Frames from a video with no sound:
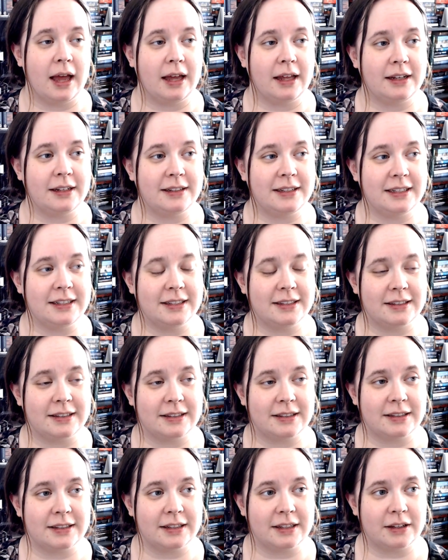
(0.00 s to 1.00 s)

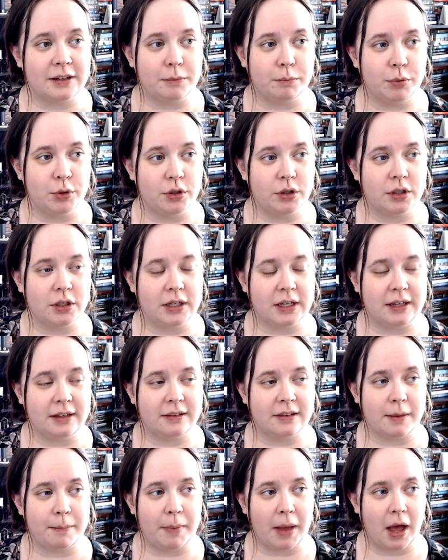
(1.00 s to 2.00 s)
This book
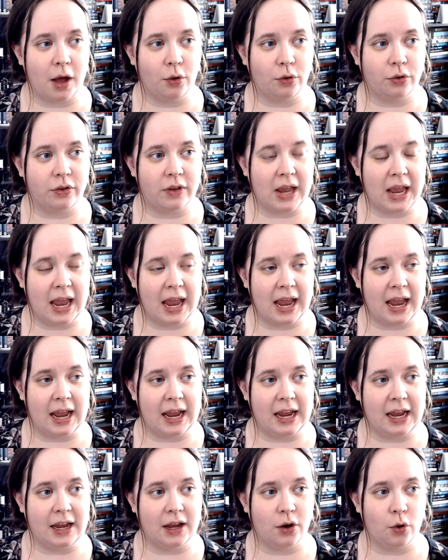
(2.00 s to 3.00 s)
is about
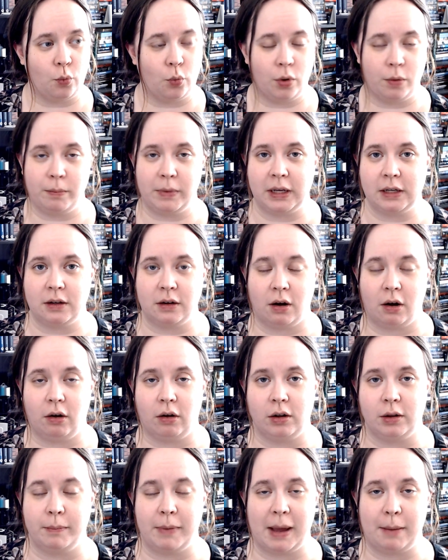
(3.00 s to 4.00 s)
a woman
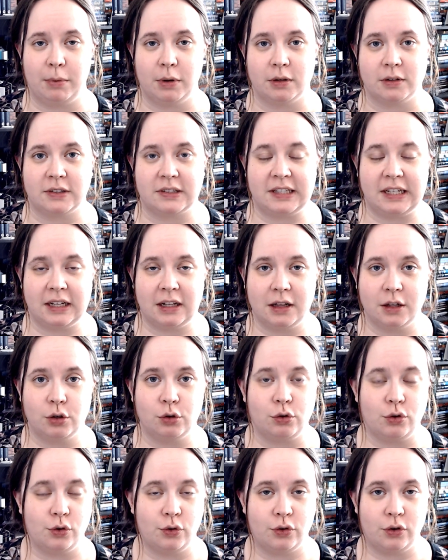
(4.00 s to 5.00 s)
called Babylon Steel who
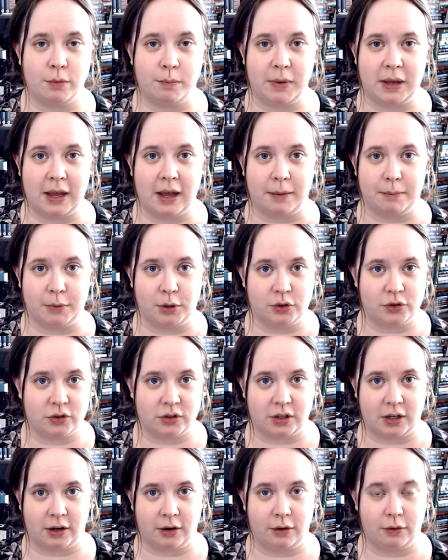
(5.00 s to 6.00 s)
used to be a
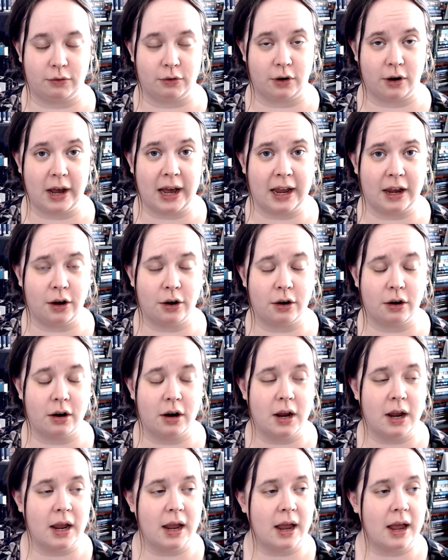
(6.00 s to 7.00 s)
mercenary for hire,
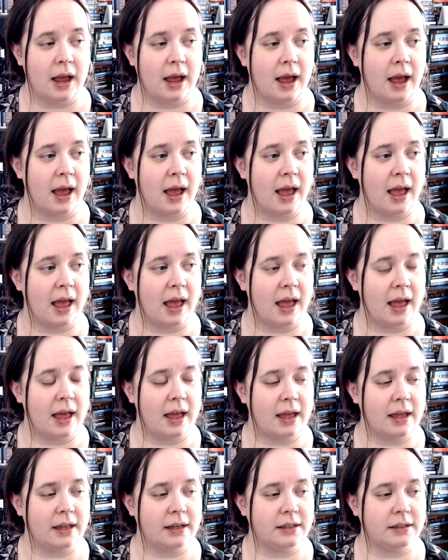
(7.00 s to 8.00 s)

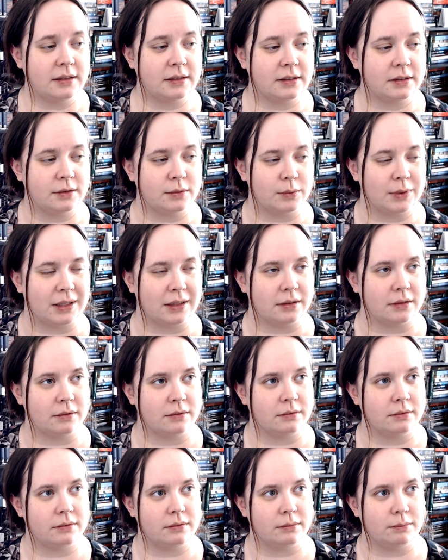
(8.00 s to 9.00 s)
and well,
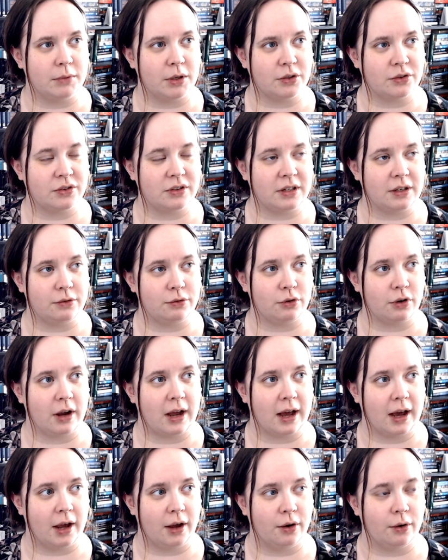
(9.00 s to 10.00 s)
mercenary for
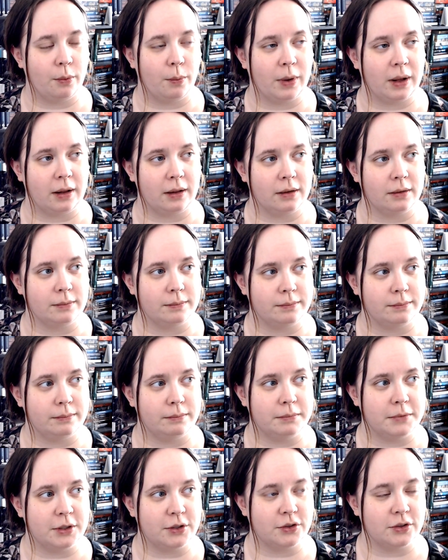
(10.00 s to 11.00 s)
hire, well,
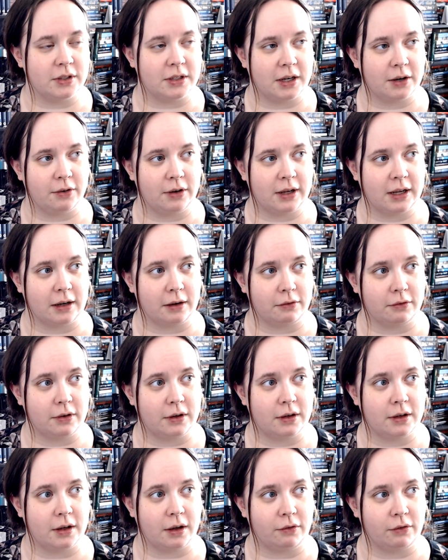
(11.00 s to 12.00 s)
mercenary kind of
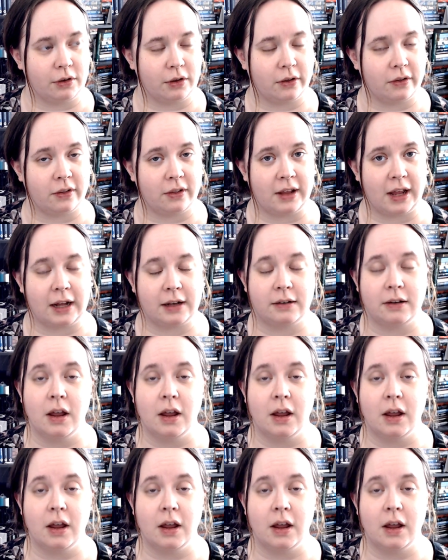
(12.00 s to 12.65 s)
covers that,